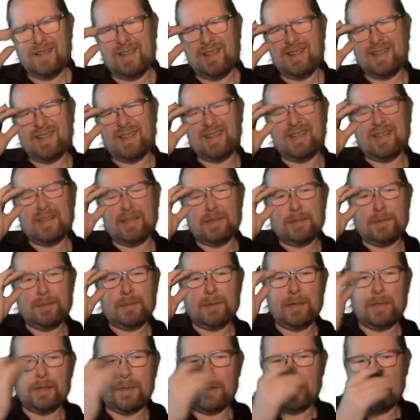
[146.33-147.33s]

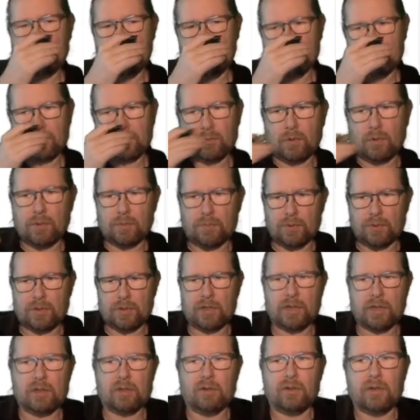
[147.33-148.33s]
a disk with a
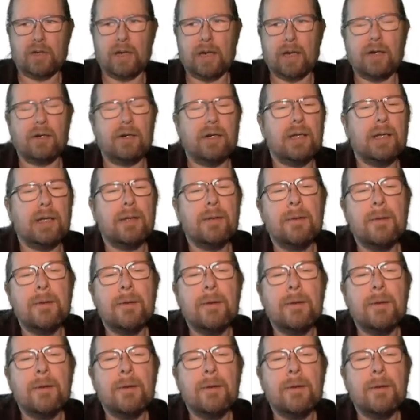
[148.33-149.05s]
particular area.